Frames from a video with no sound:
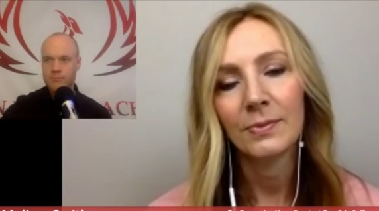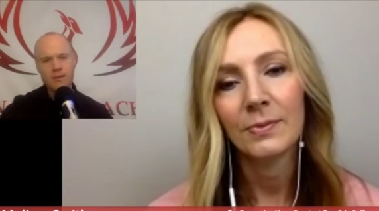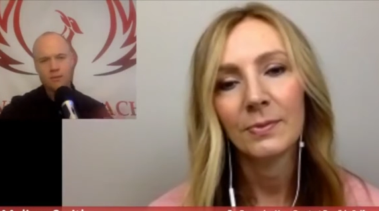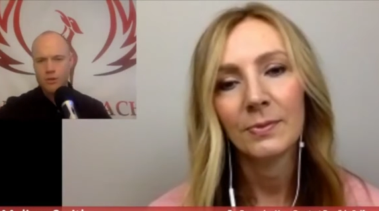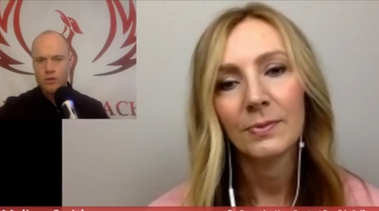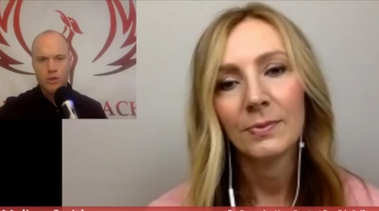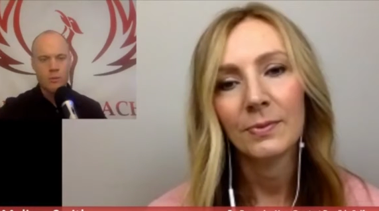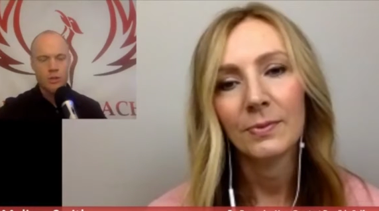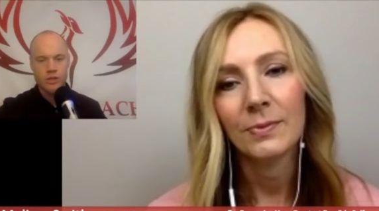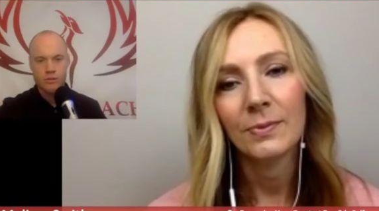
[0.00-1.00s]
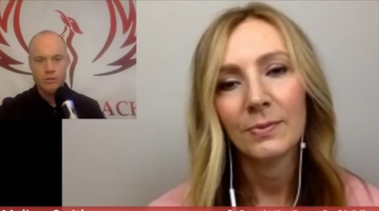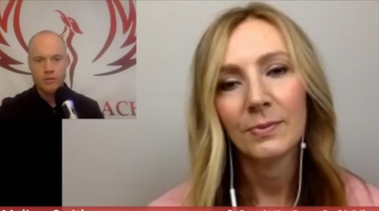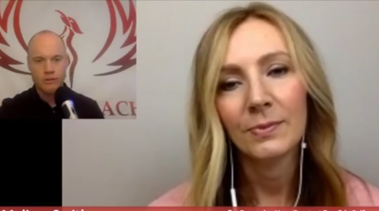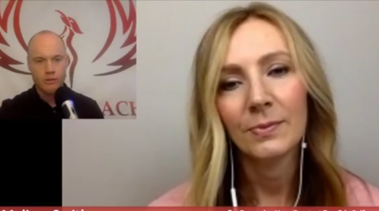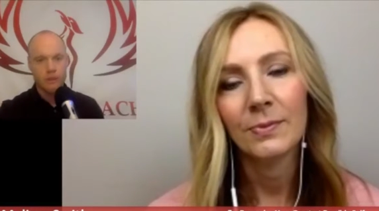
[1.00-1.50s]
Speaker 1: there's so much
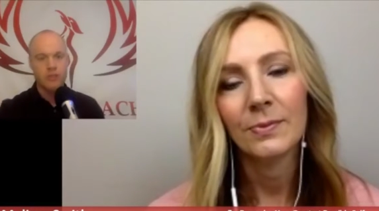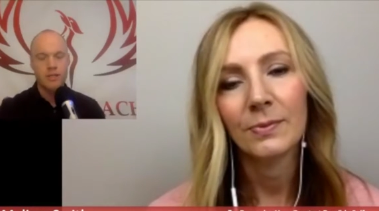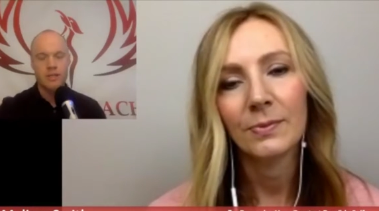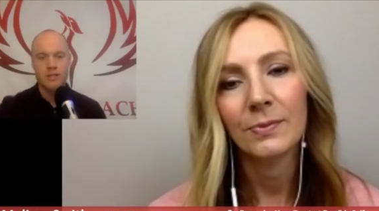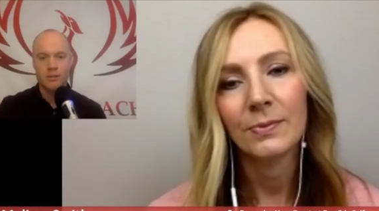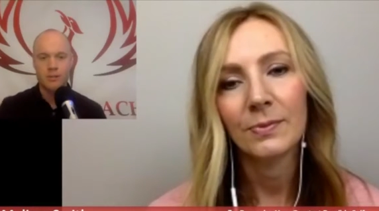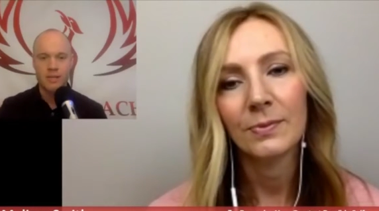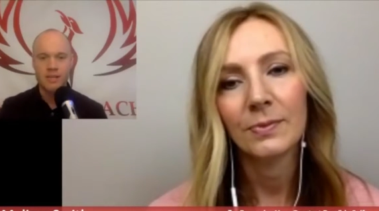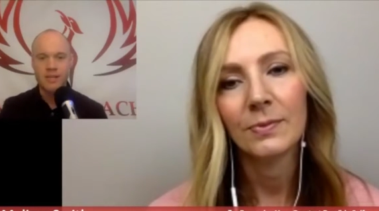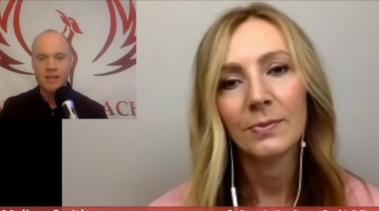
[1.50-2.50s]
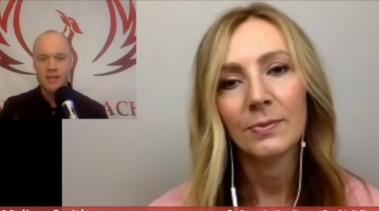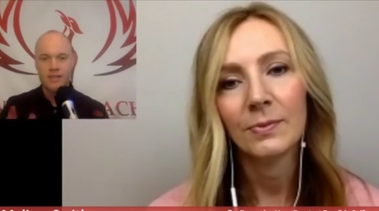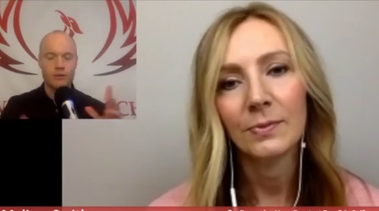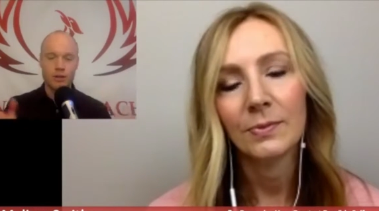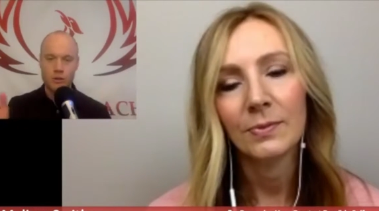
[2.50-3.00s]
diversity and so many
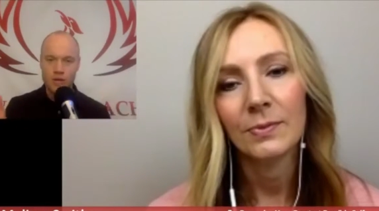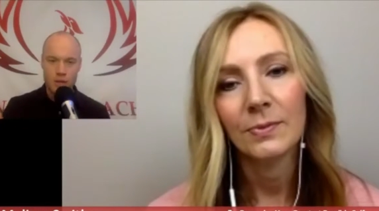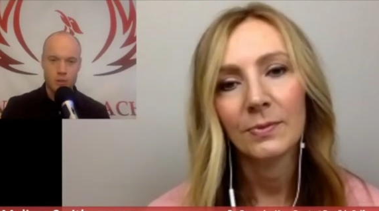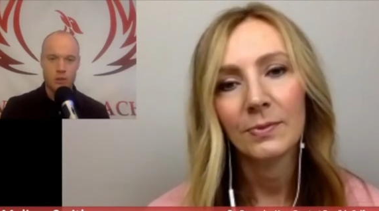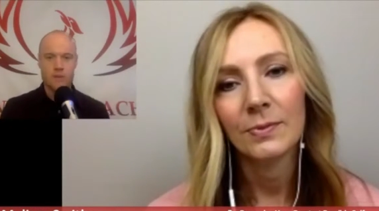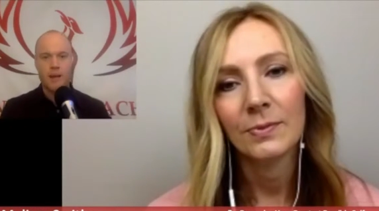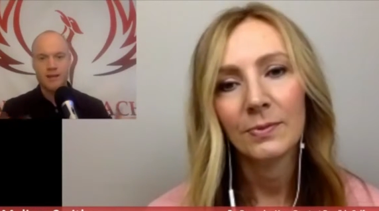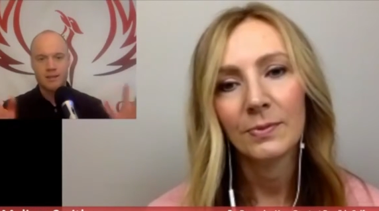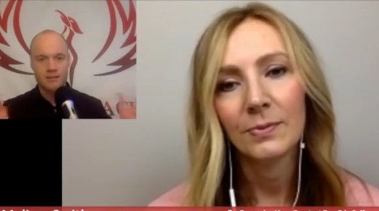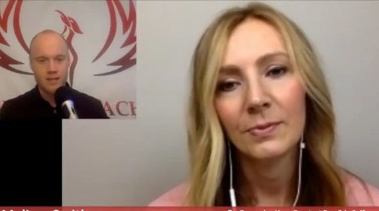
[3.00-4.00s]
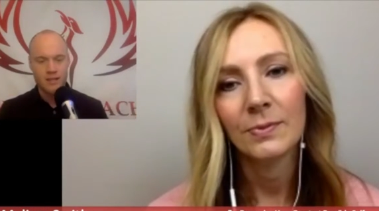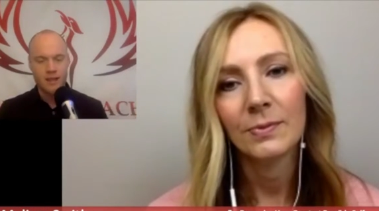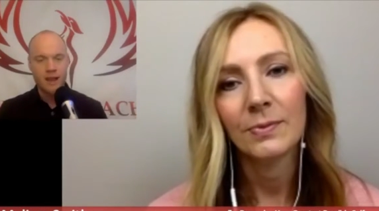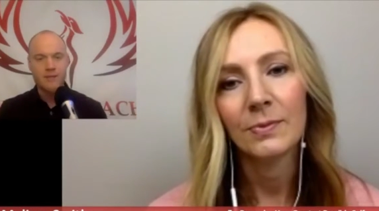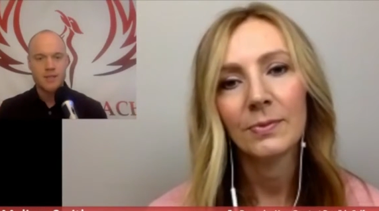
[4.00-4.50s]
different unique perspectives and
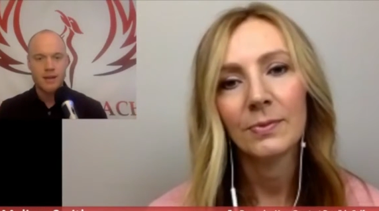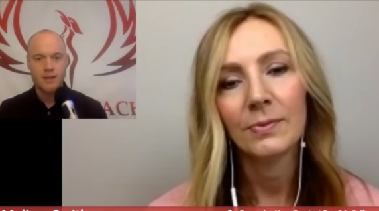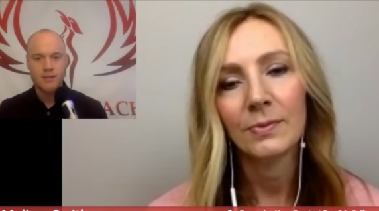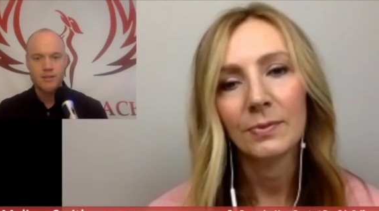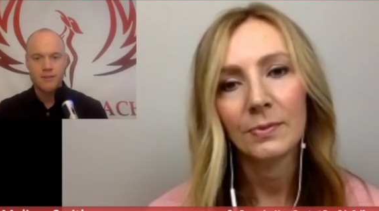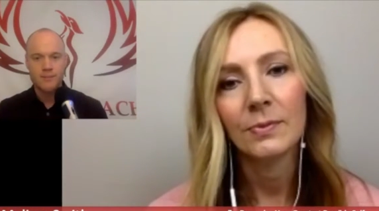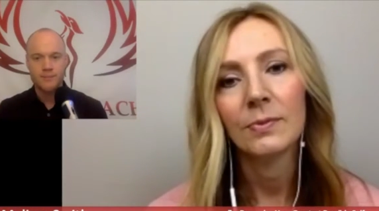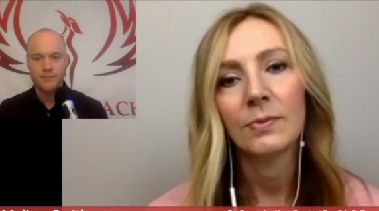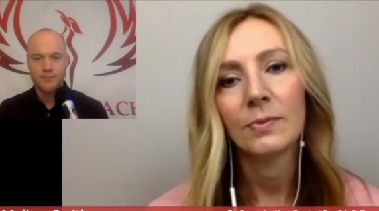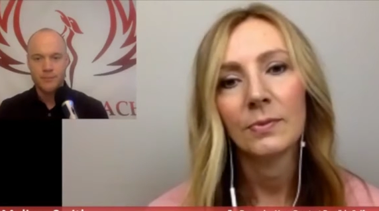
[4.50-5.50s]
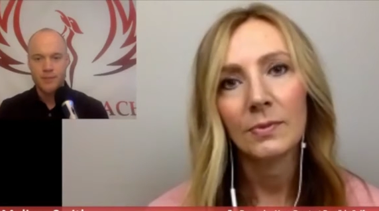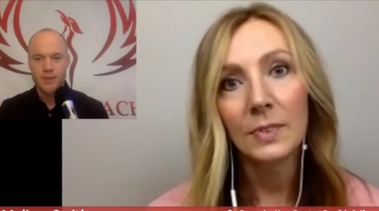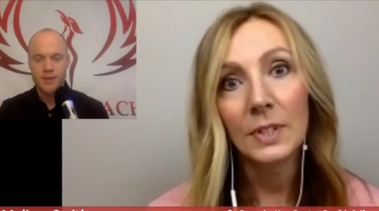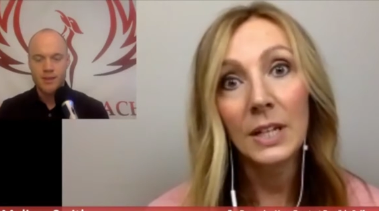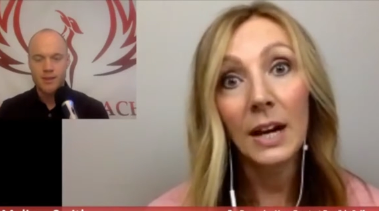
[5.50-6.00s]
lifestyles
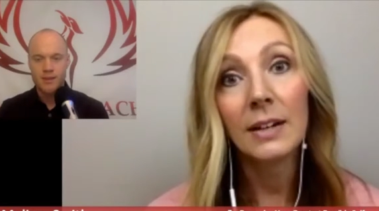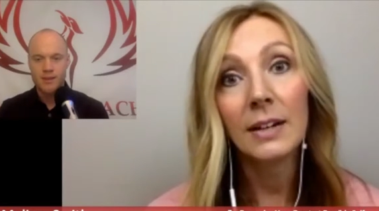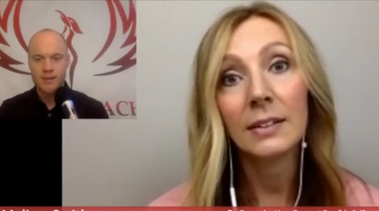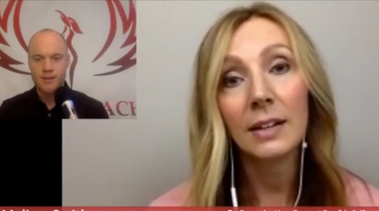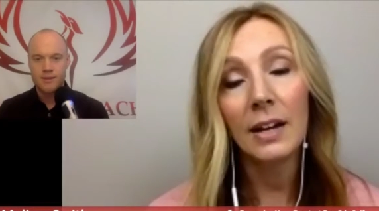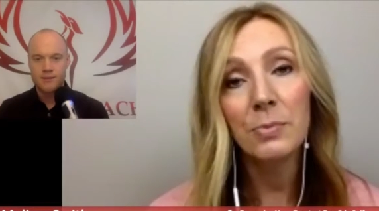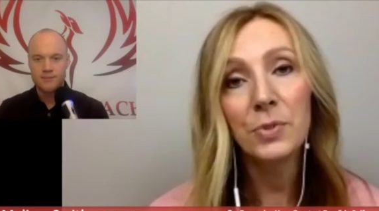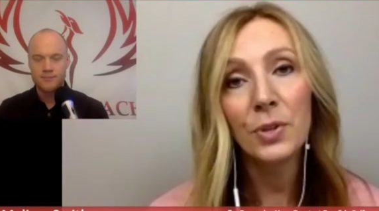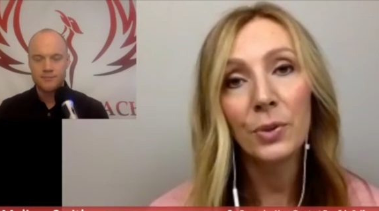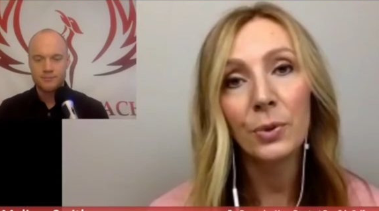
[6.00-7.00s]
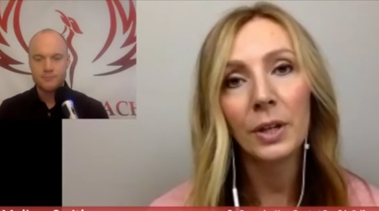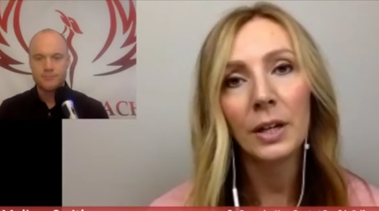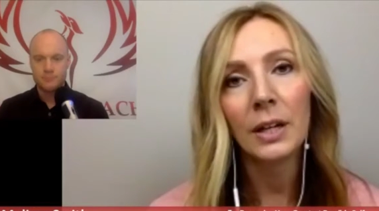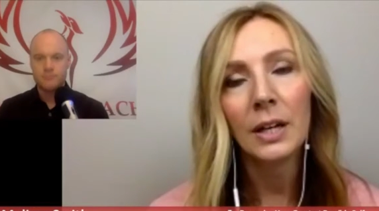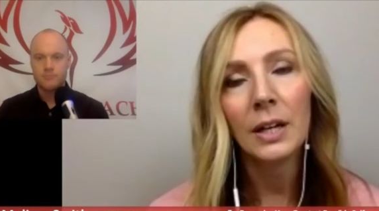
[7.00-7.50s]
Speaker 2: yeah absolutely
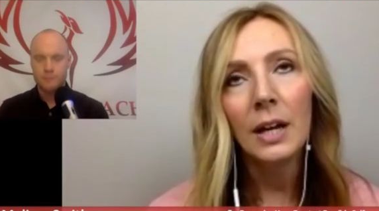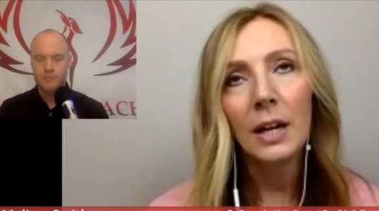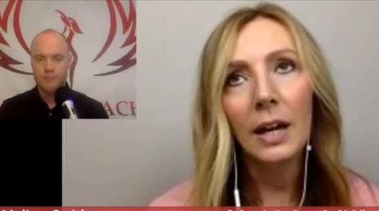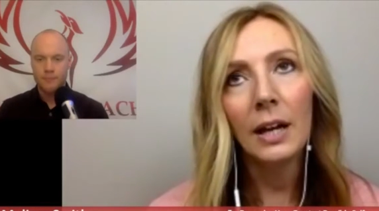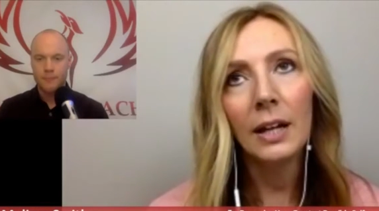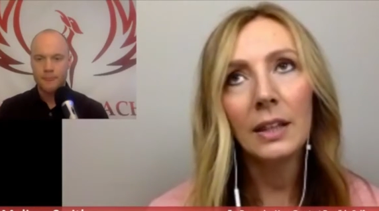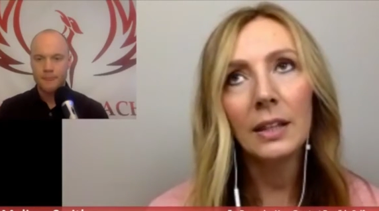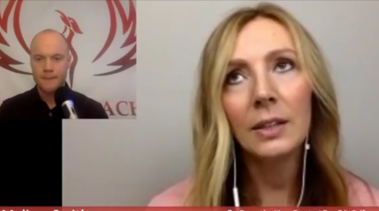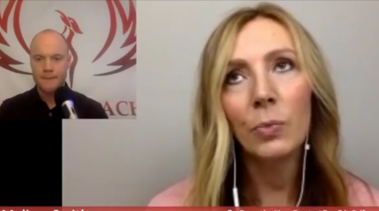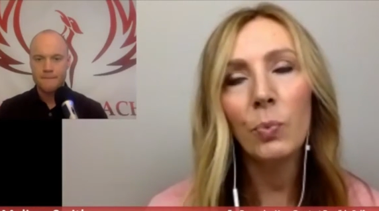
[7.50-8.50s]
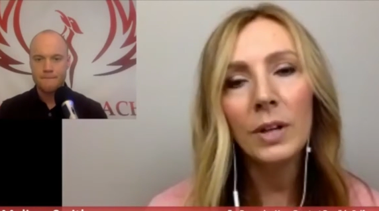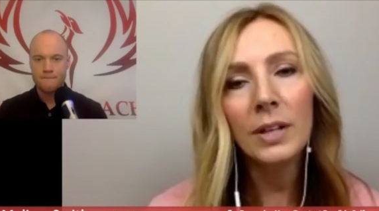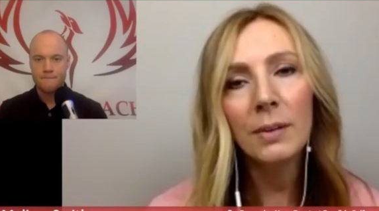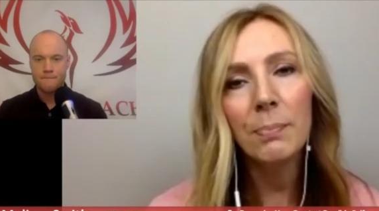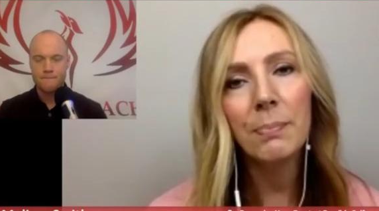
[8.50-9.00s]
and i the one of
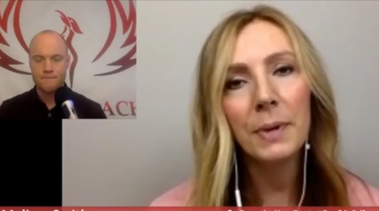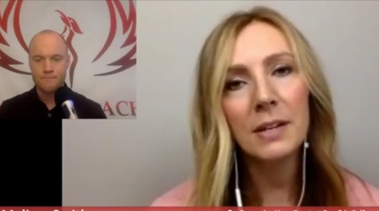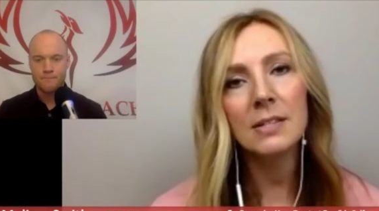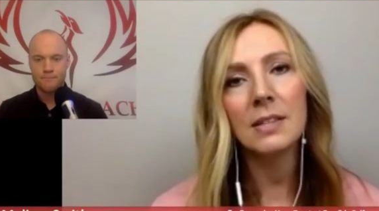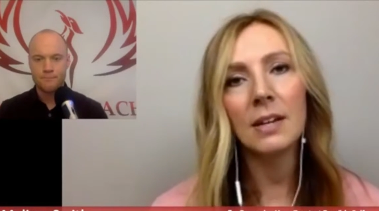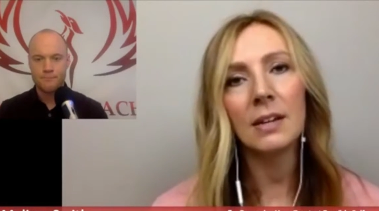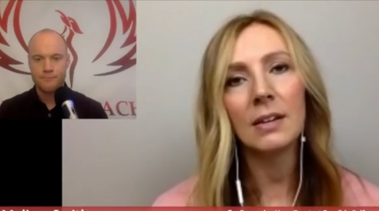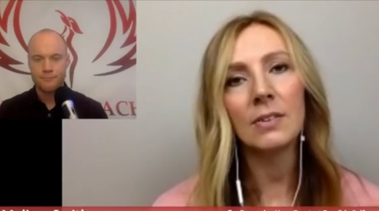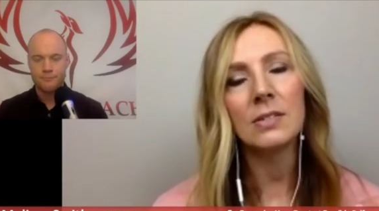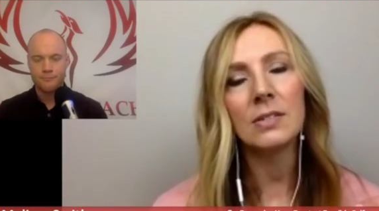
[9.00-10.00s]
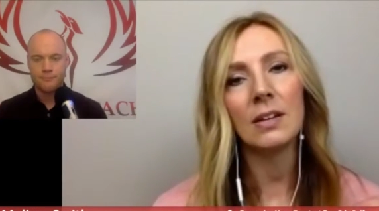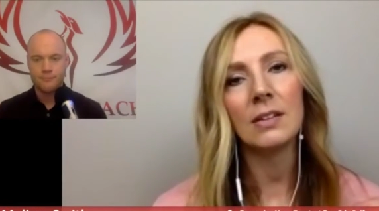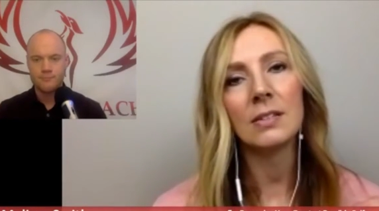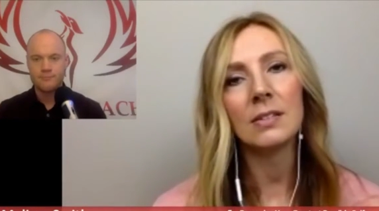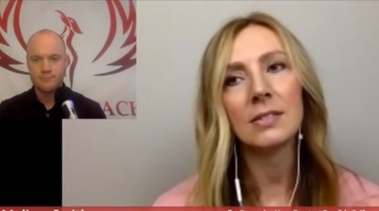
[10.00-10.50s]
the biggest things
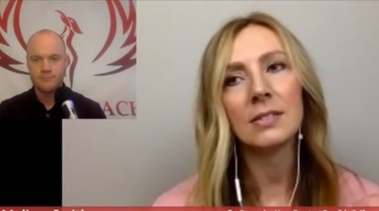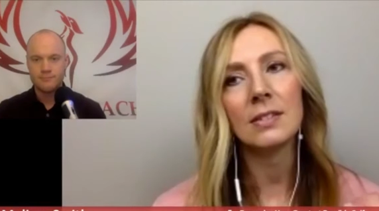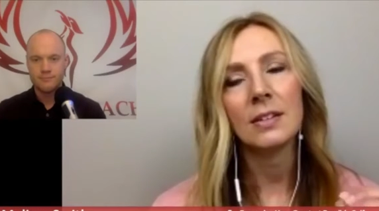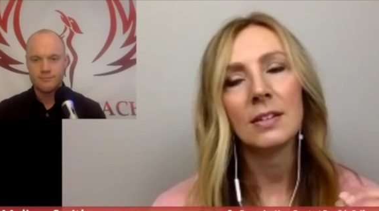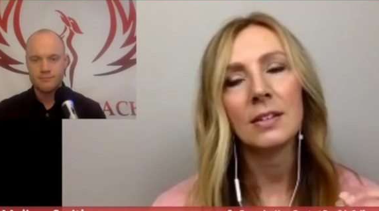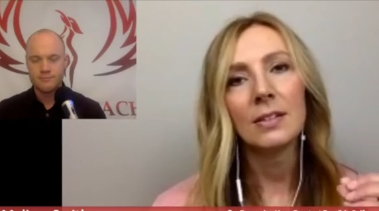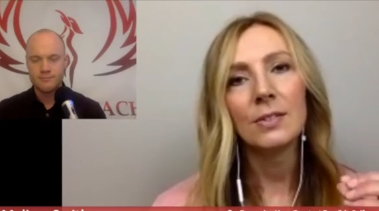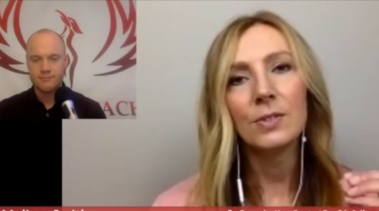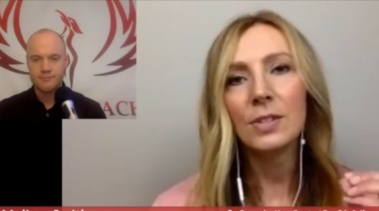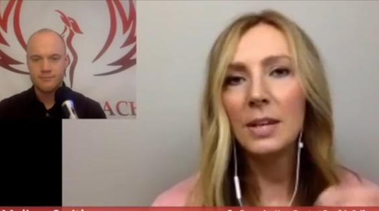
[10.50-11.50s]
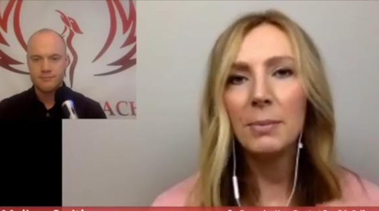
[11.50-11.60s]
is keep it